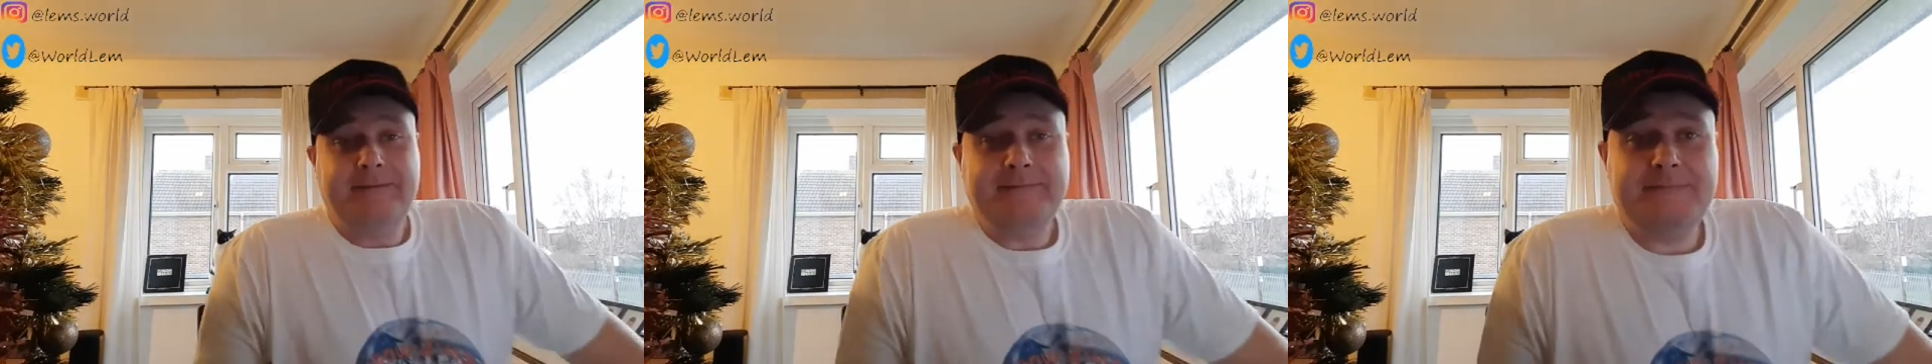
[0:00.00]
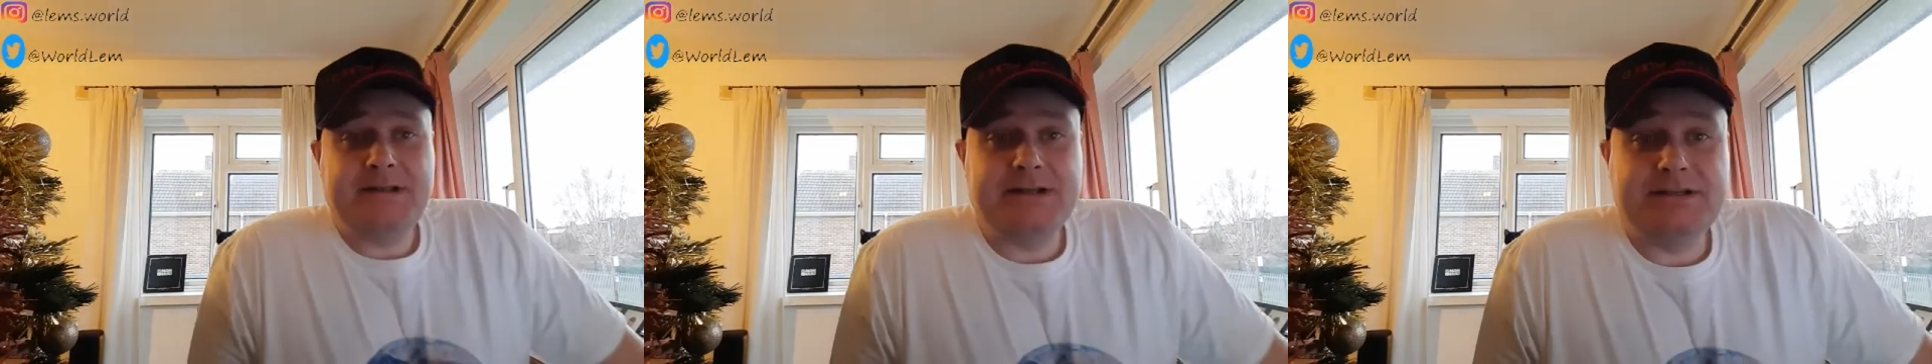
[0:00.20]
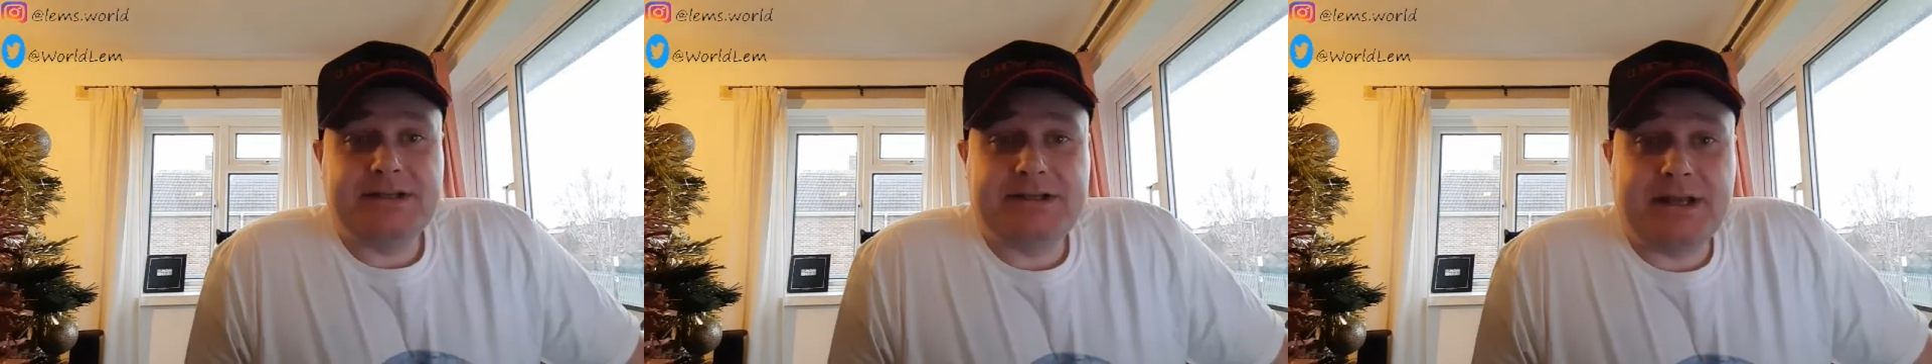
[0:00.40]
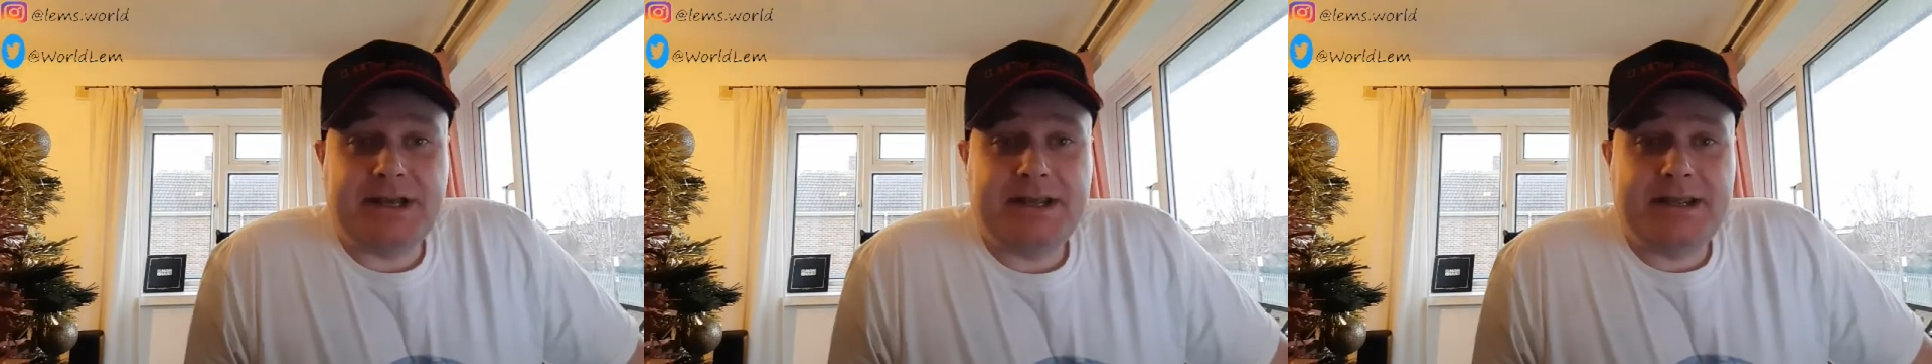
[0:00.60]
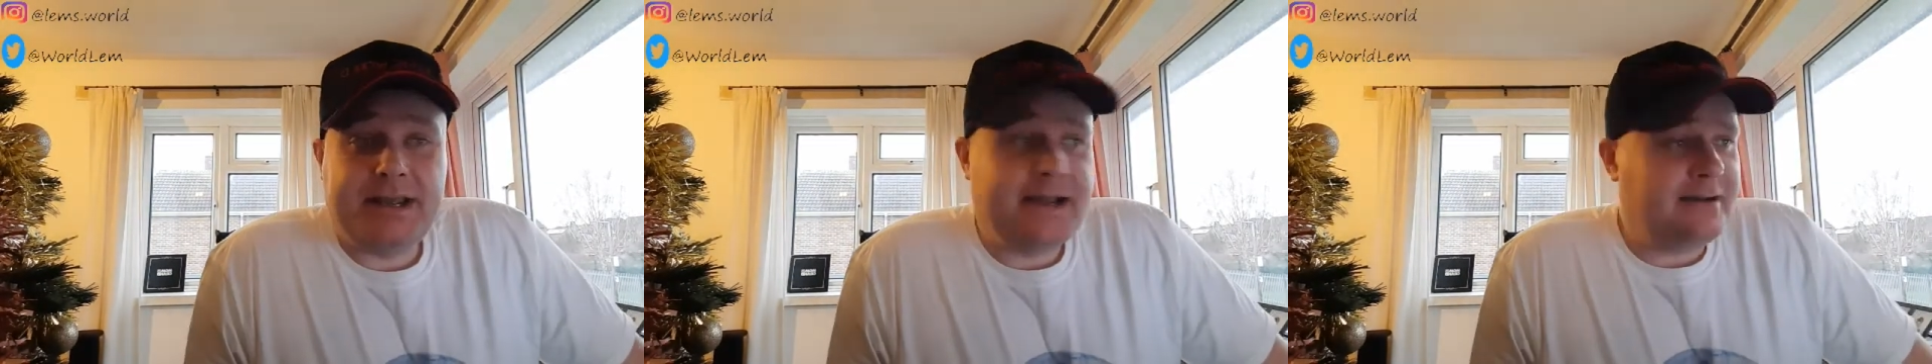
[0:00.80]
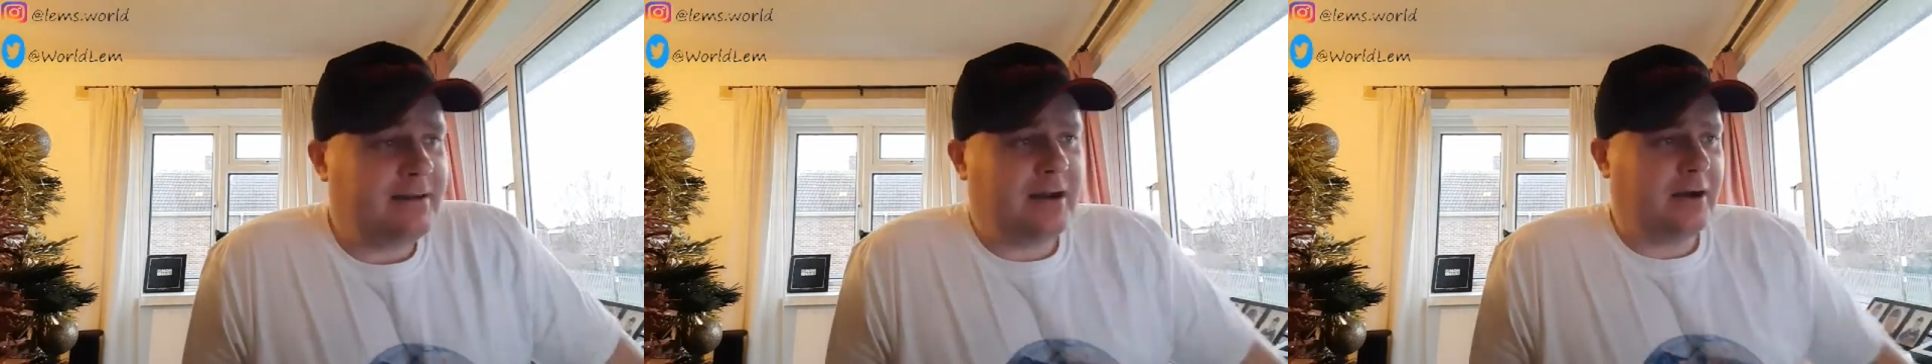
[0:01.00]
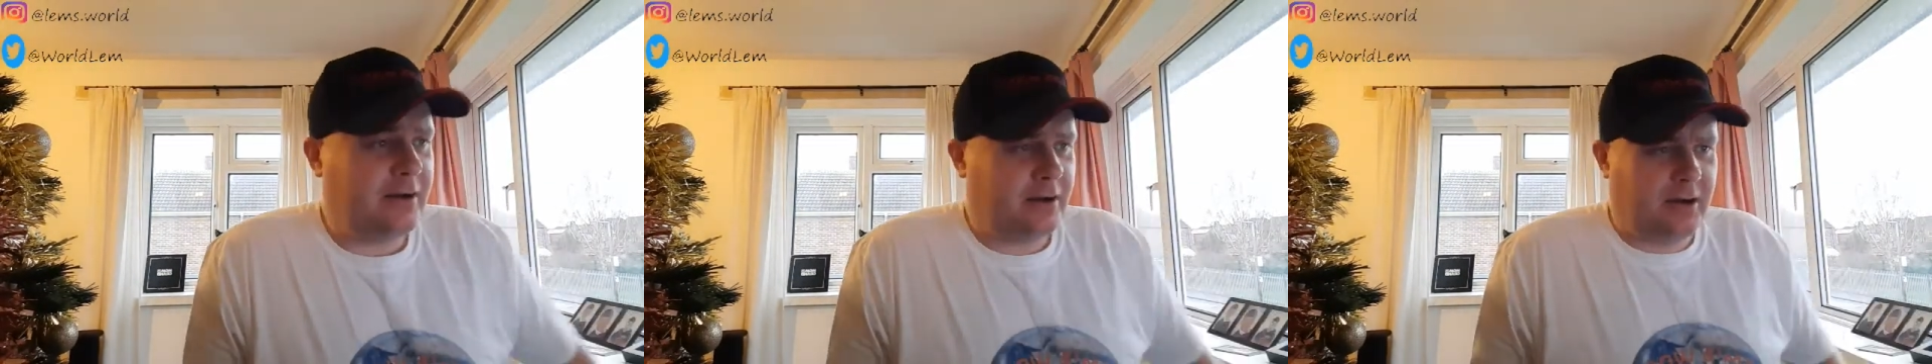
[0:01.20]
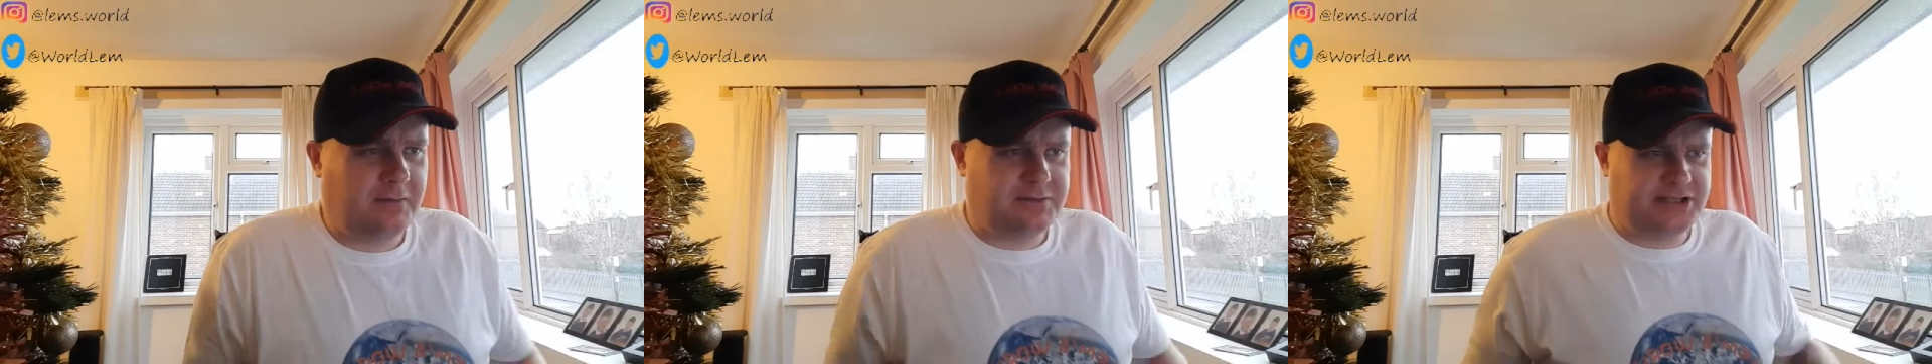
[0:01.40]
As I say,
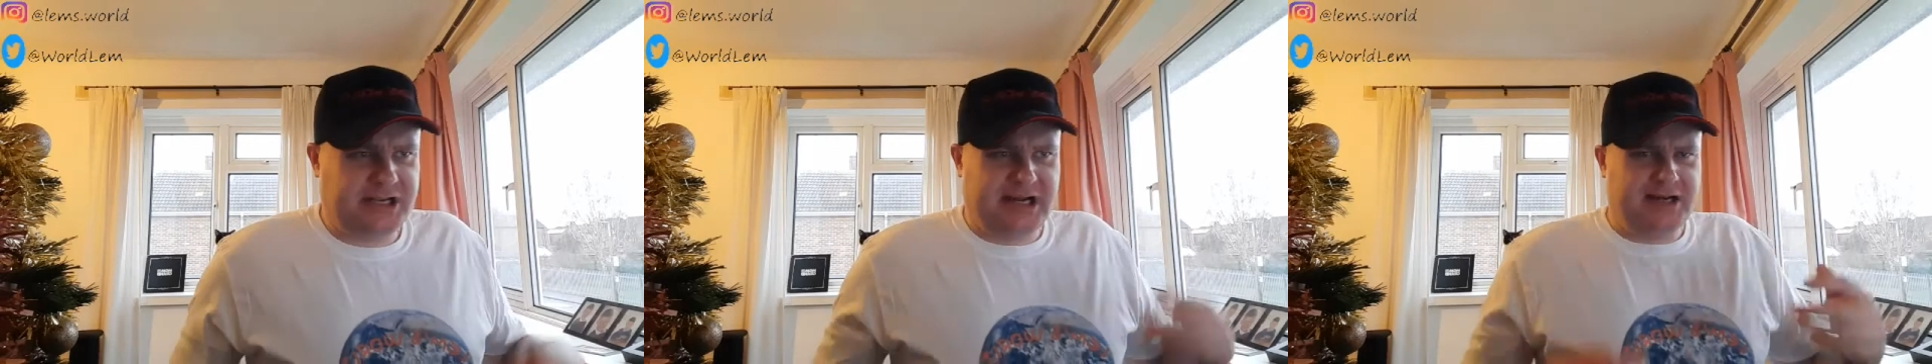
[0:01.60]
yeah. Obviously,